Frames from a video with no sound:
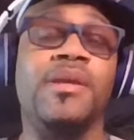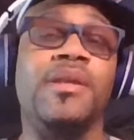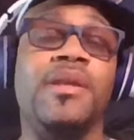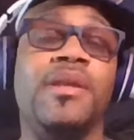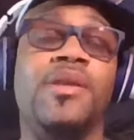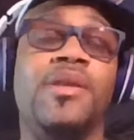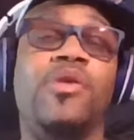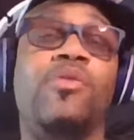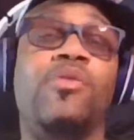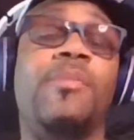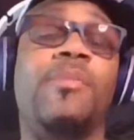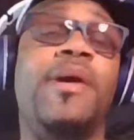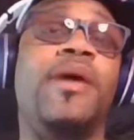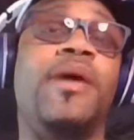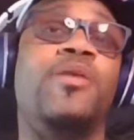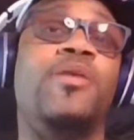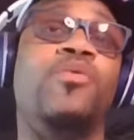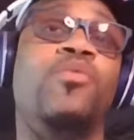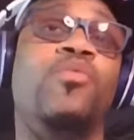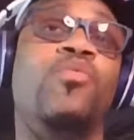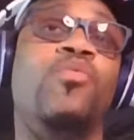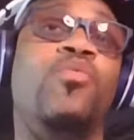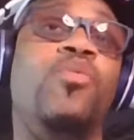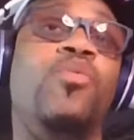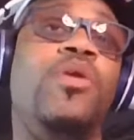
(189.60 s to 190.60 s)
No
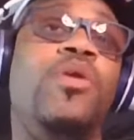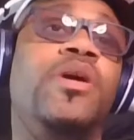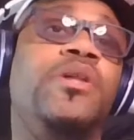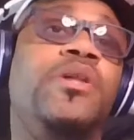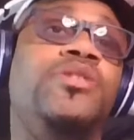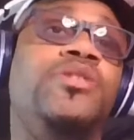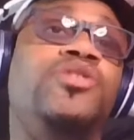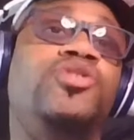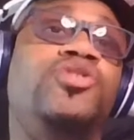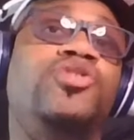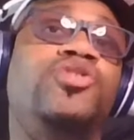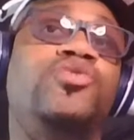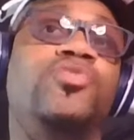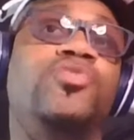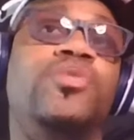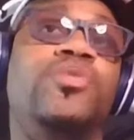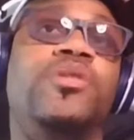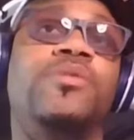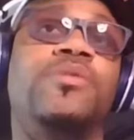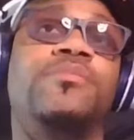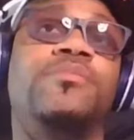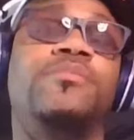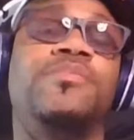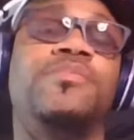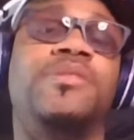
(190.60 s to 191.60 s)
matter what
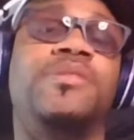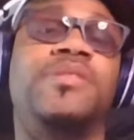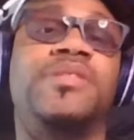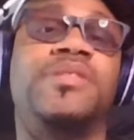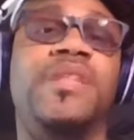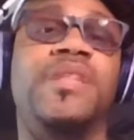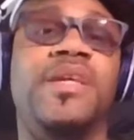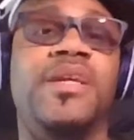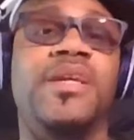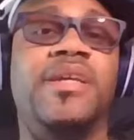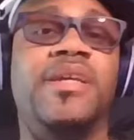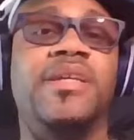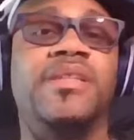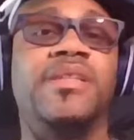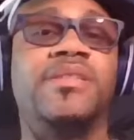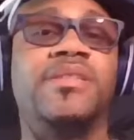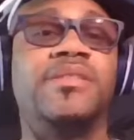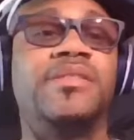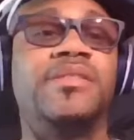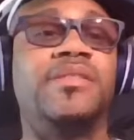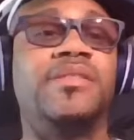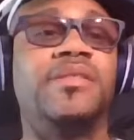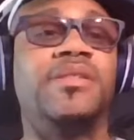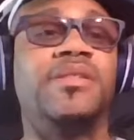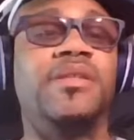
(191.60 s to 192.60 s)
Trump
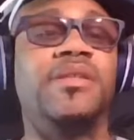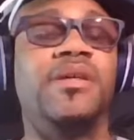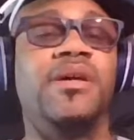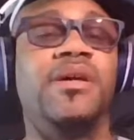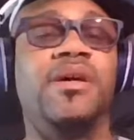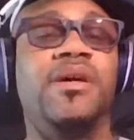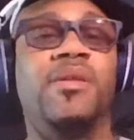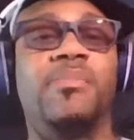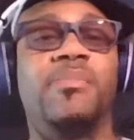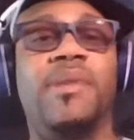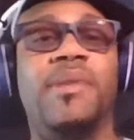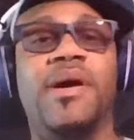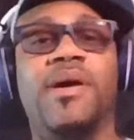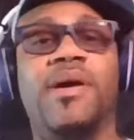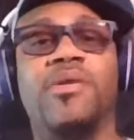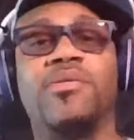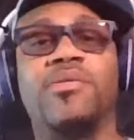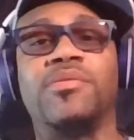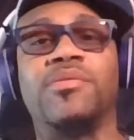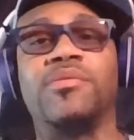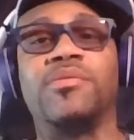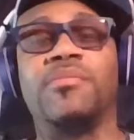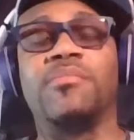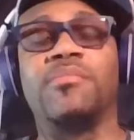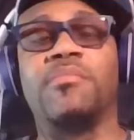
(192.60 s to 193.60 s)
says
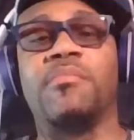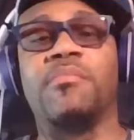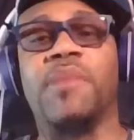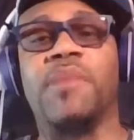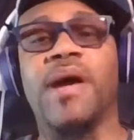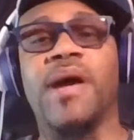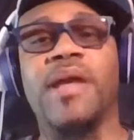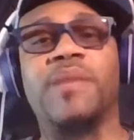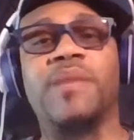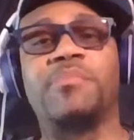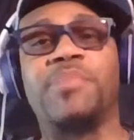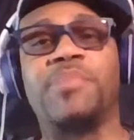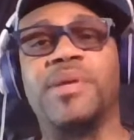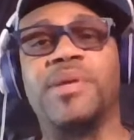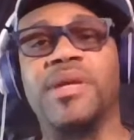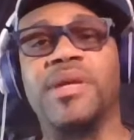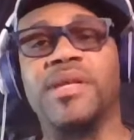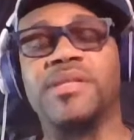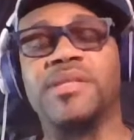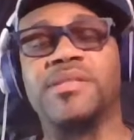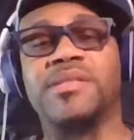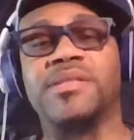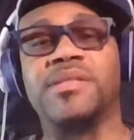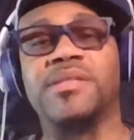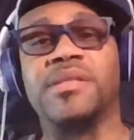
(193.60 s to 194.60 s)
about Mike
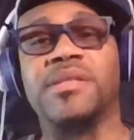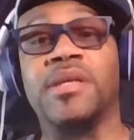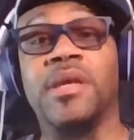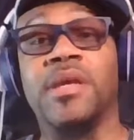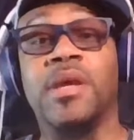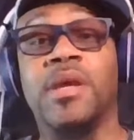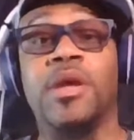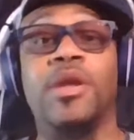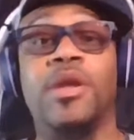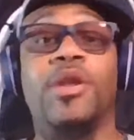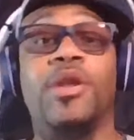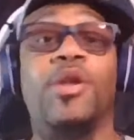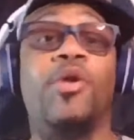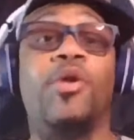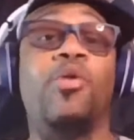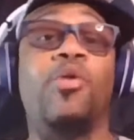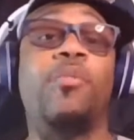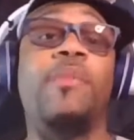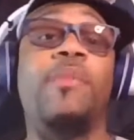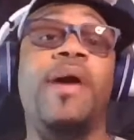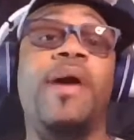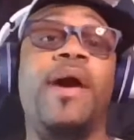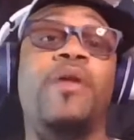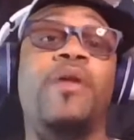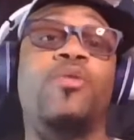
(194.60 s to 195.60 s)
Pence, no
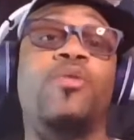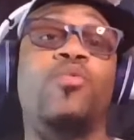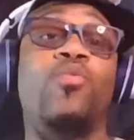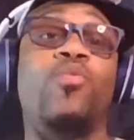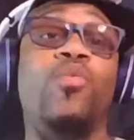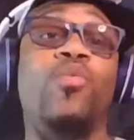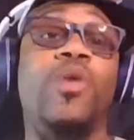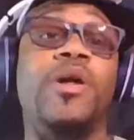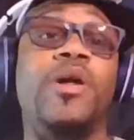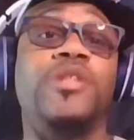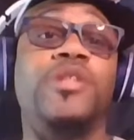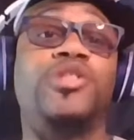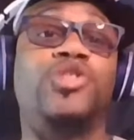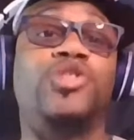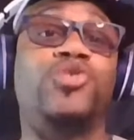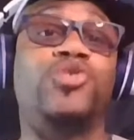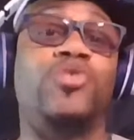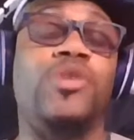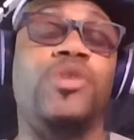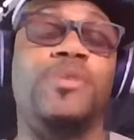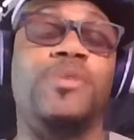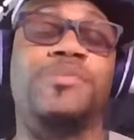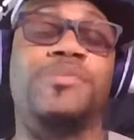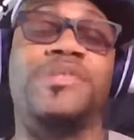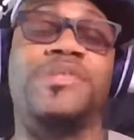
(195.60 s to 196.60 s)
matter what
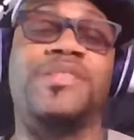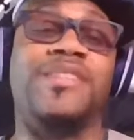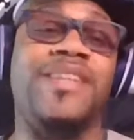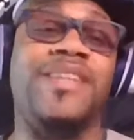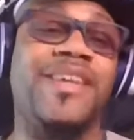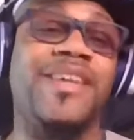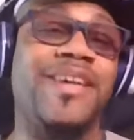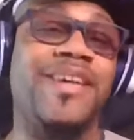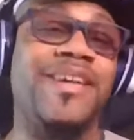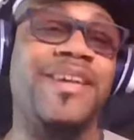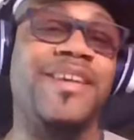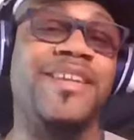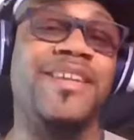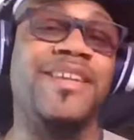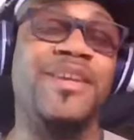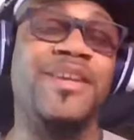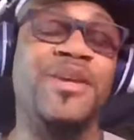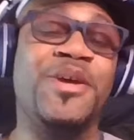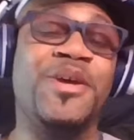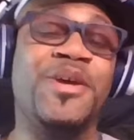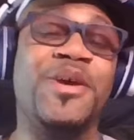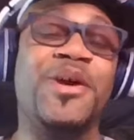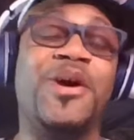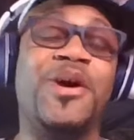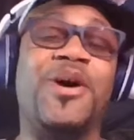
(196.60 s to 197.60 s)
Trump said
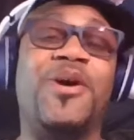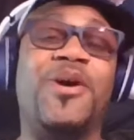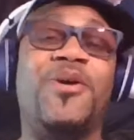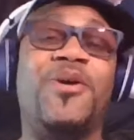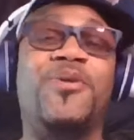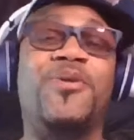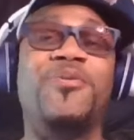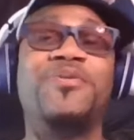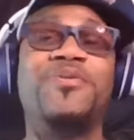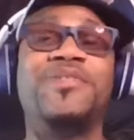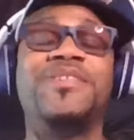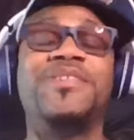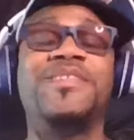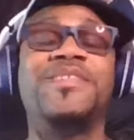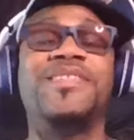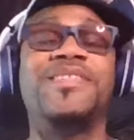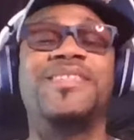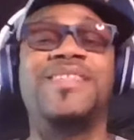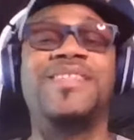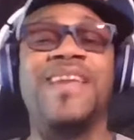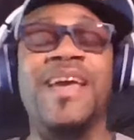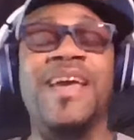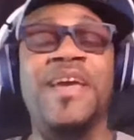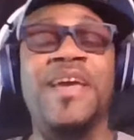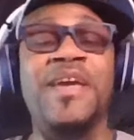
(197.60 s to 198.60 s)
on the
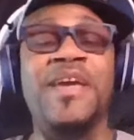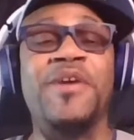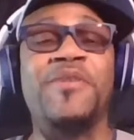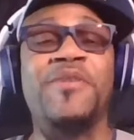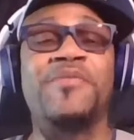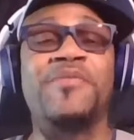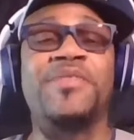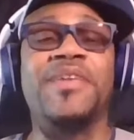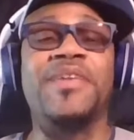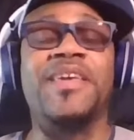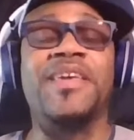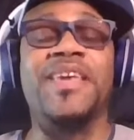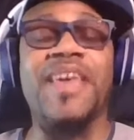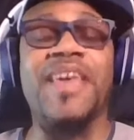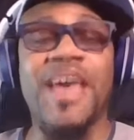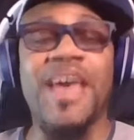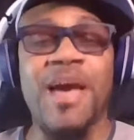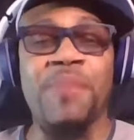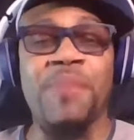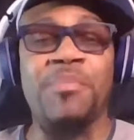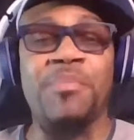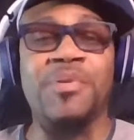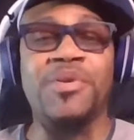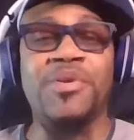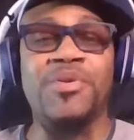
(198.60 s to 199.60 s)
day of the
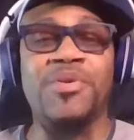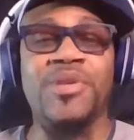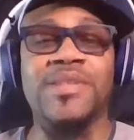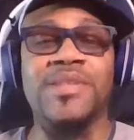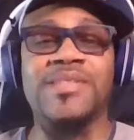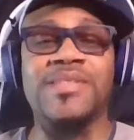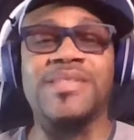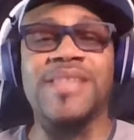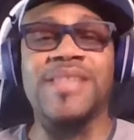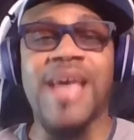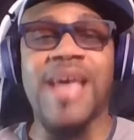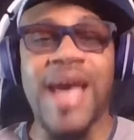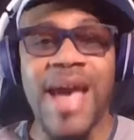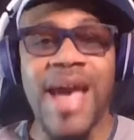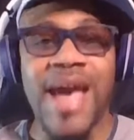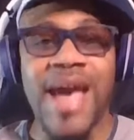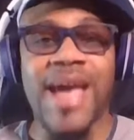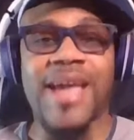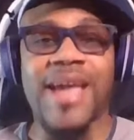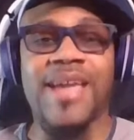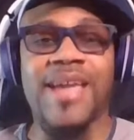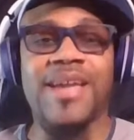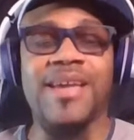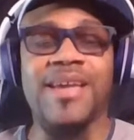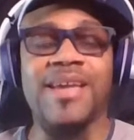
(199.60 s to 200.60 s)
Capitol
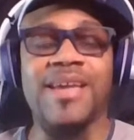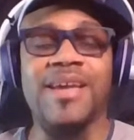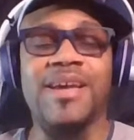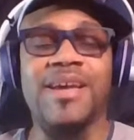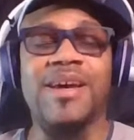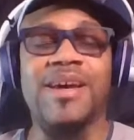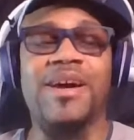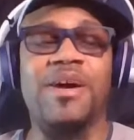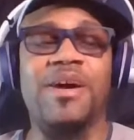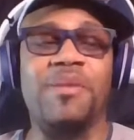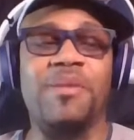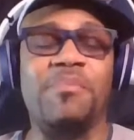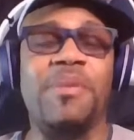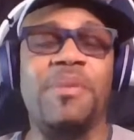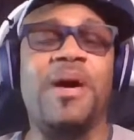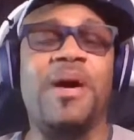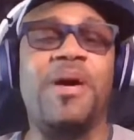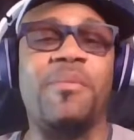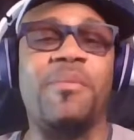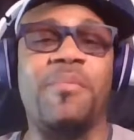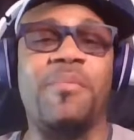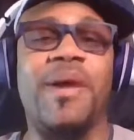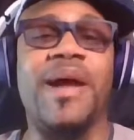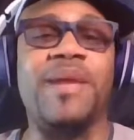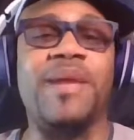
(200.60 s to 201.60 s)
attack
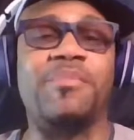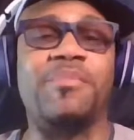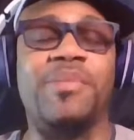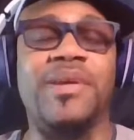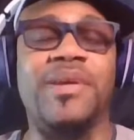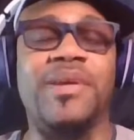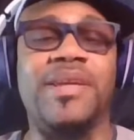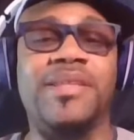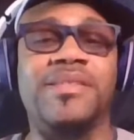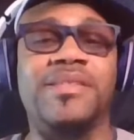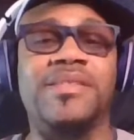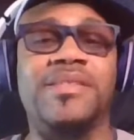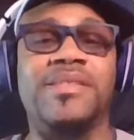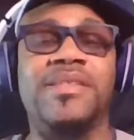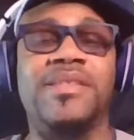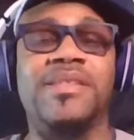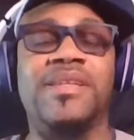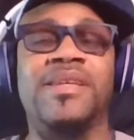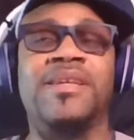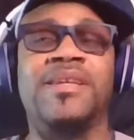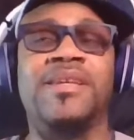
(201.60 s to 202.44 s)
about Mike Pence